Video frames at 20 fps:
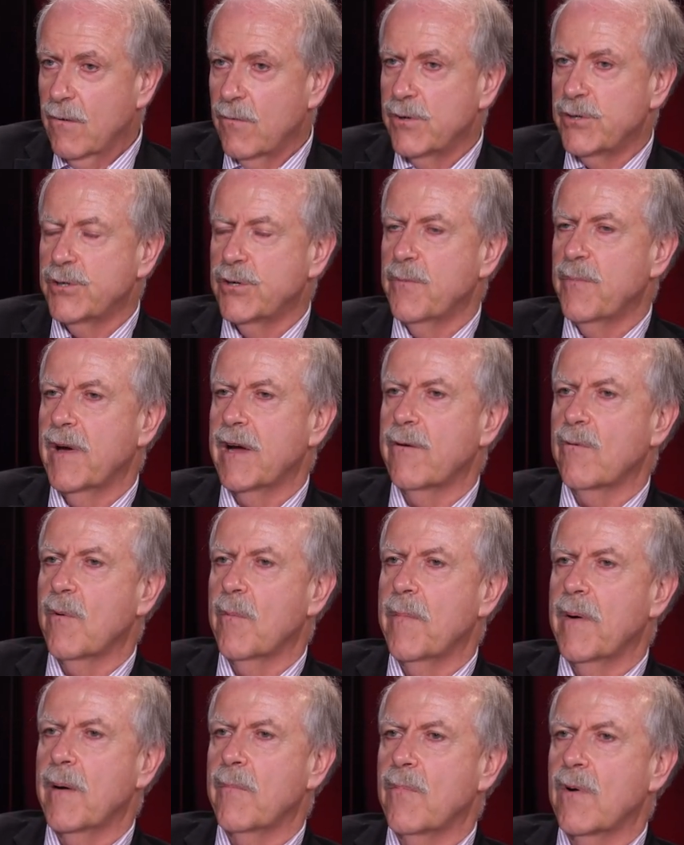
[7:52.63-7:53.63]
which you may
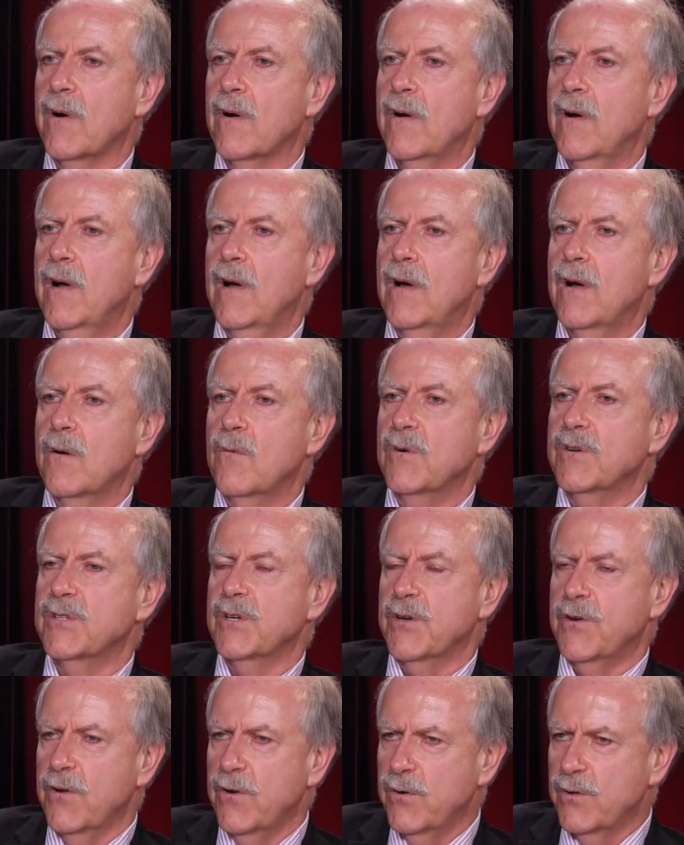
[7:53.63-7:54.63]
remember,
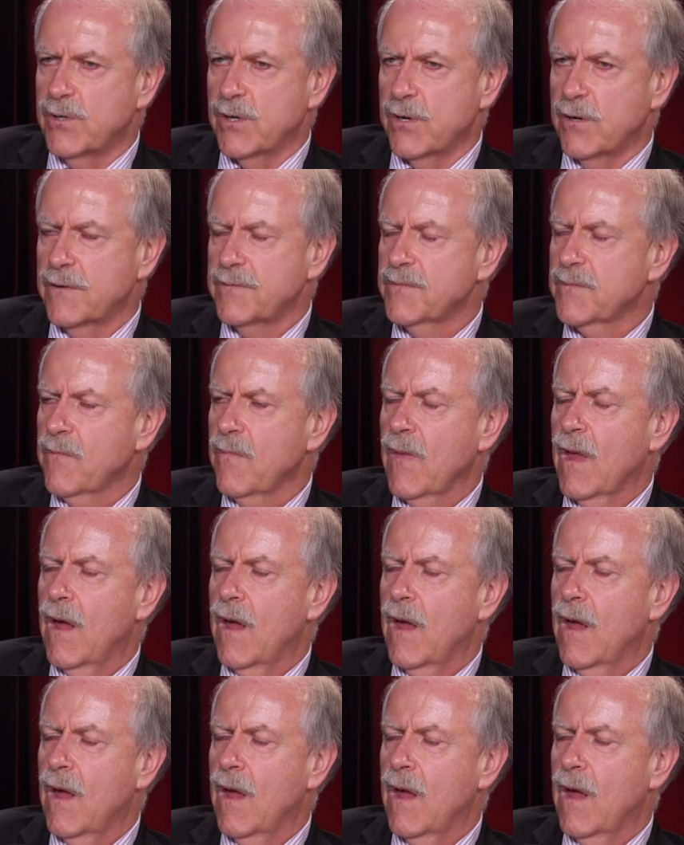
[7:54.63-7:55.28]
was a doozer.